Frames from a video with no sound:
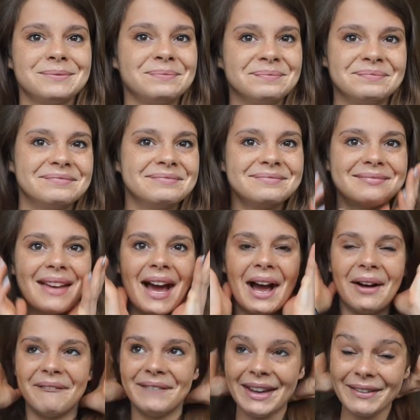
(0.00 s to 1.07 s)

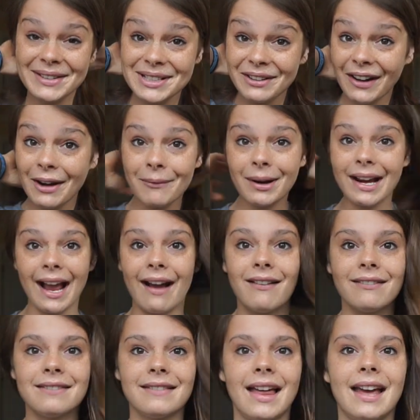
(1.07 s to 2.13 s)
It was a great
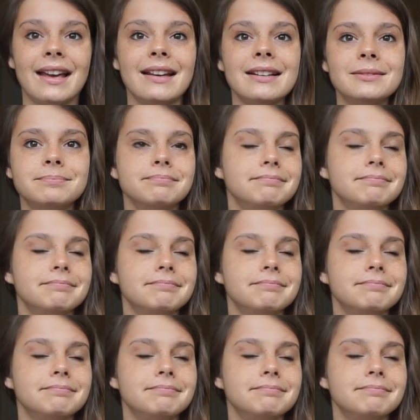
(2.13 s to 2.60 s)
workout. Like,